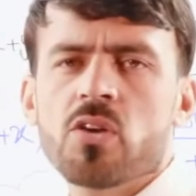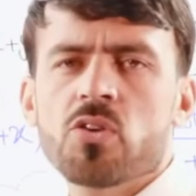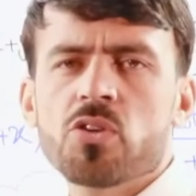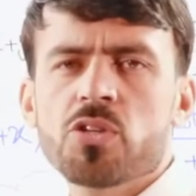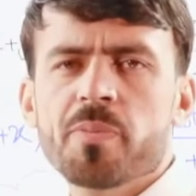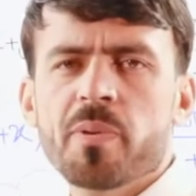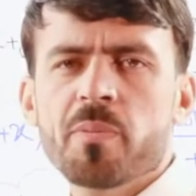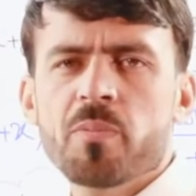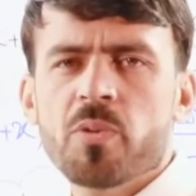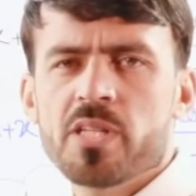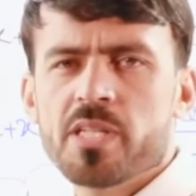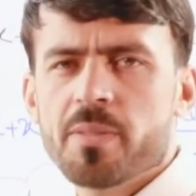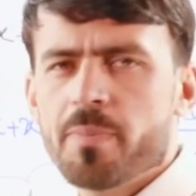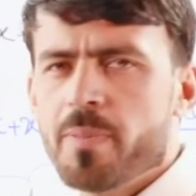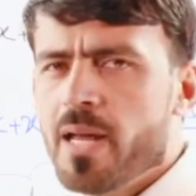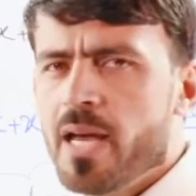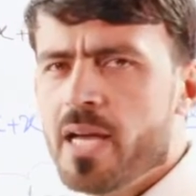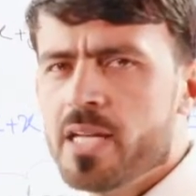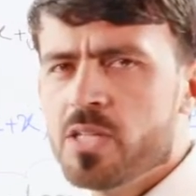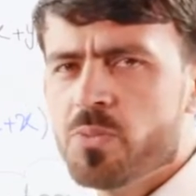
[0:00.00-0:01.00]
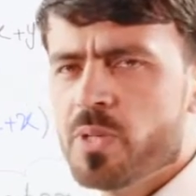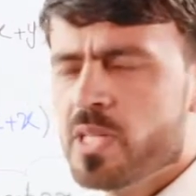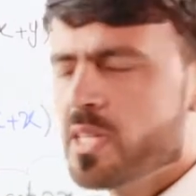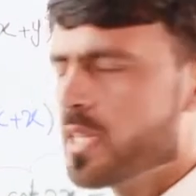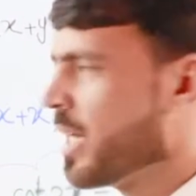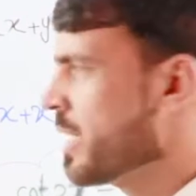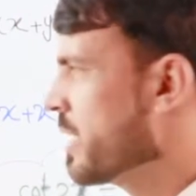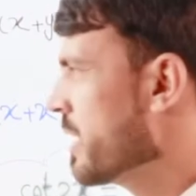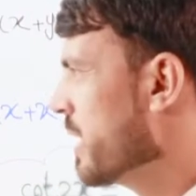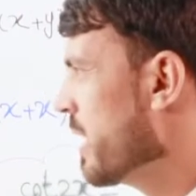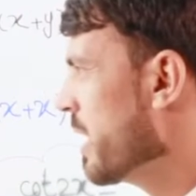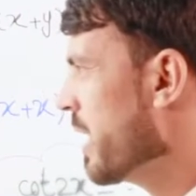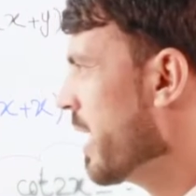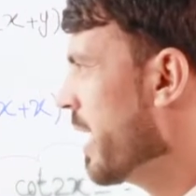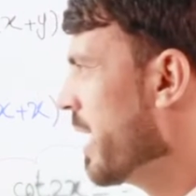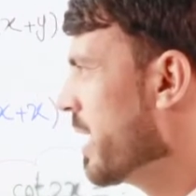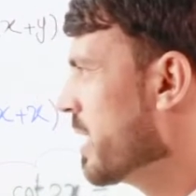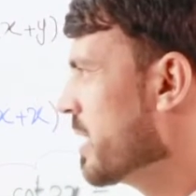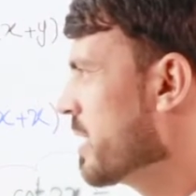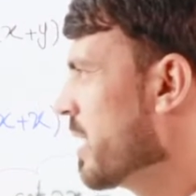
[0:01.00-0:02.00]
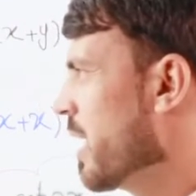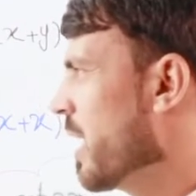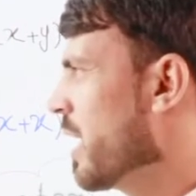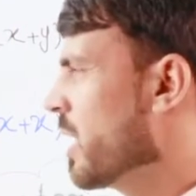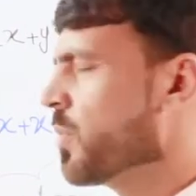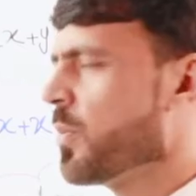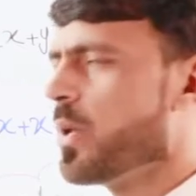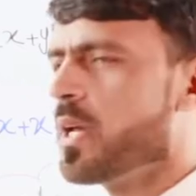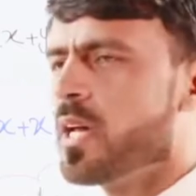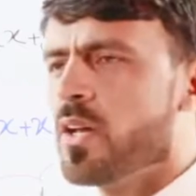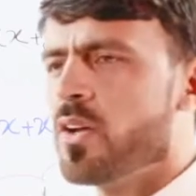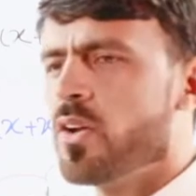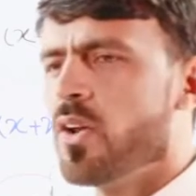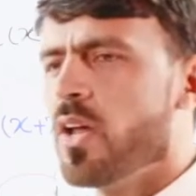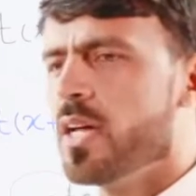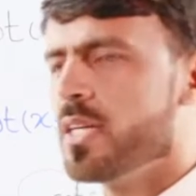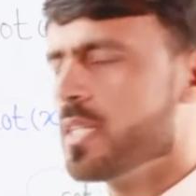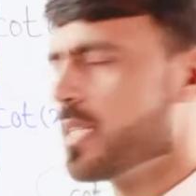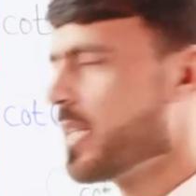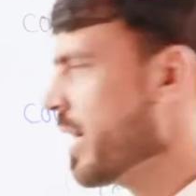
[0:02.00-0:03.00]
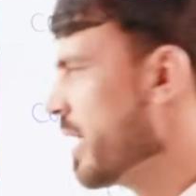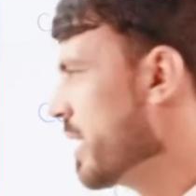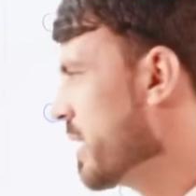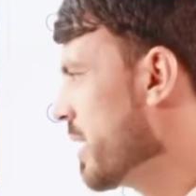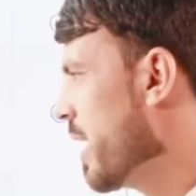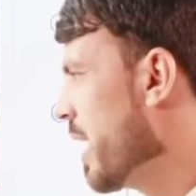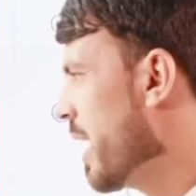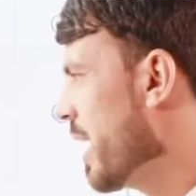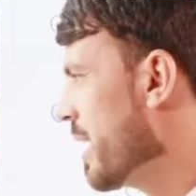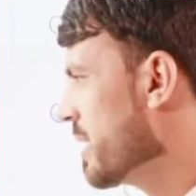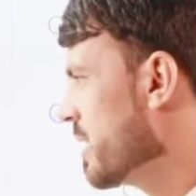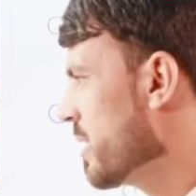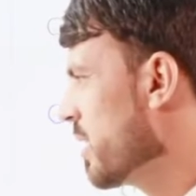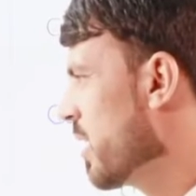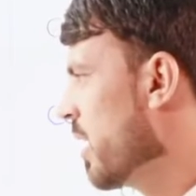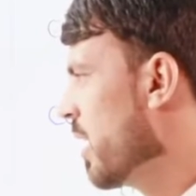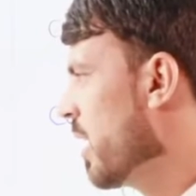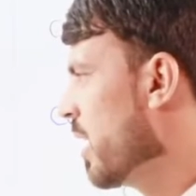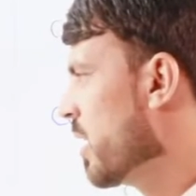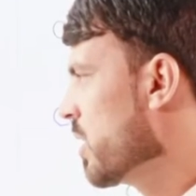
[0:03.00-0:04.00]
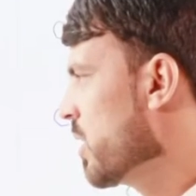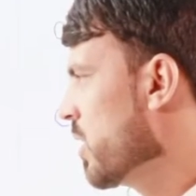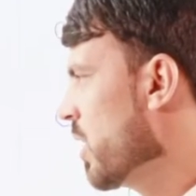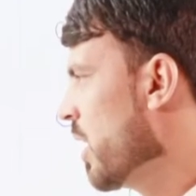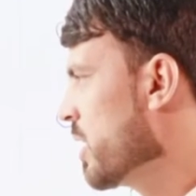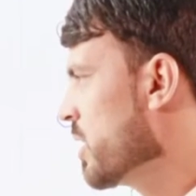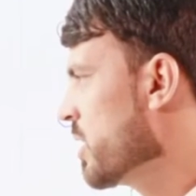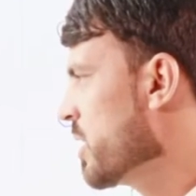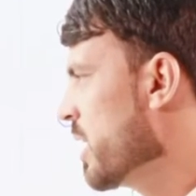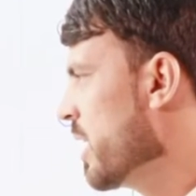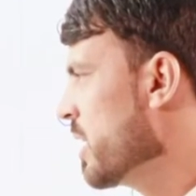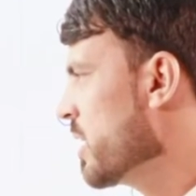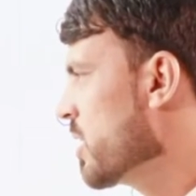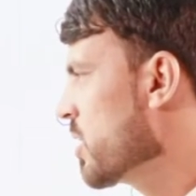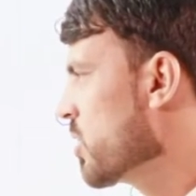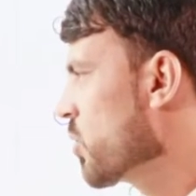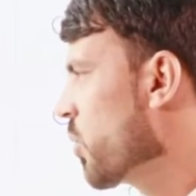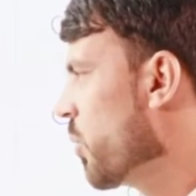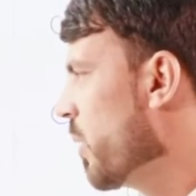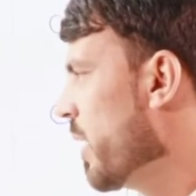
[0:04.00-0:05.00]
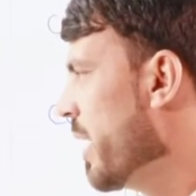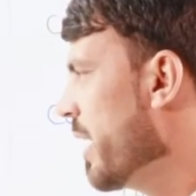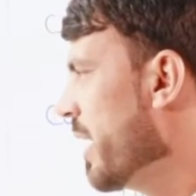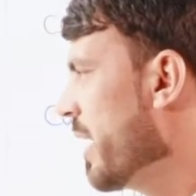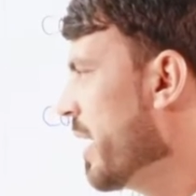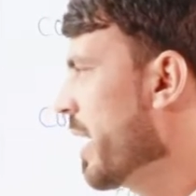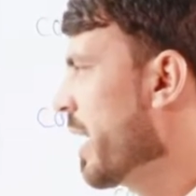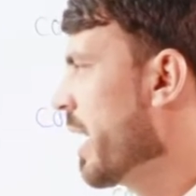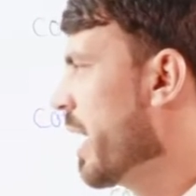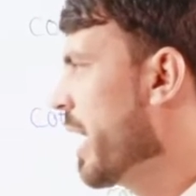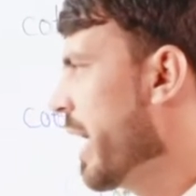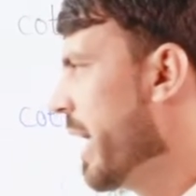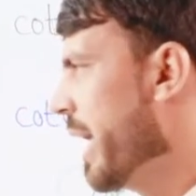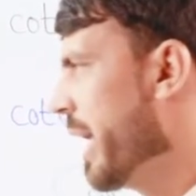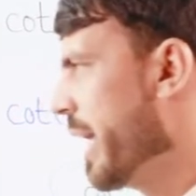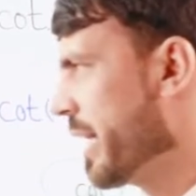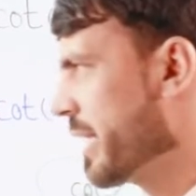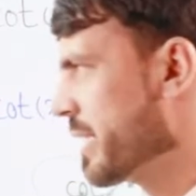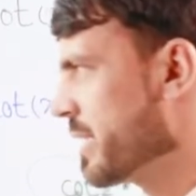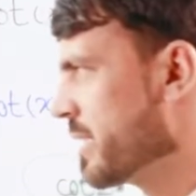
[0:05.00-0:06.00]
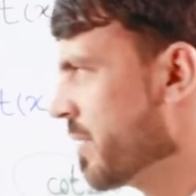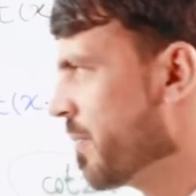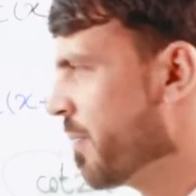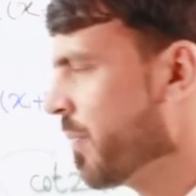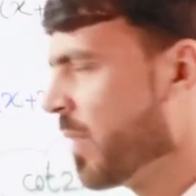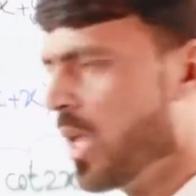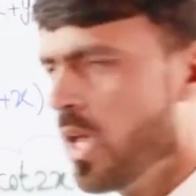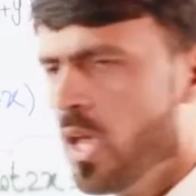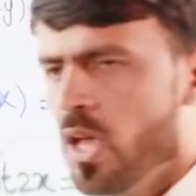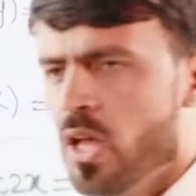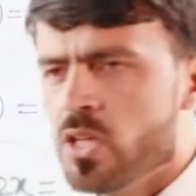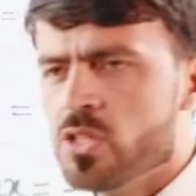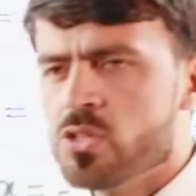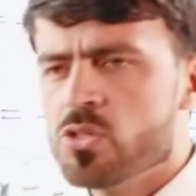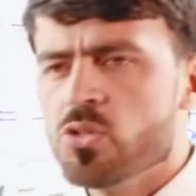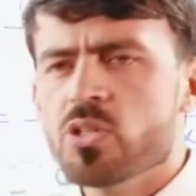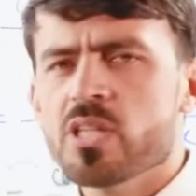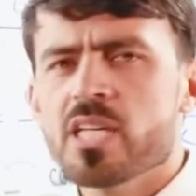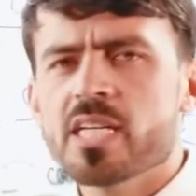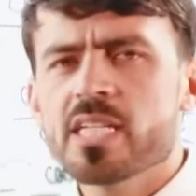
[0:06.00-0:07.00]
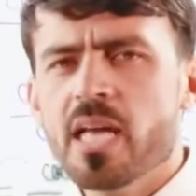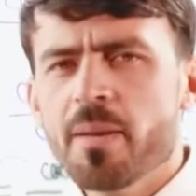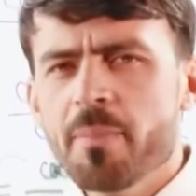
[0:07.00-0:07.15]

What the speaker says: could be multiplied with tangent x and we can write that as tangent square x. So the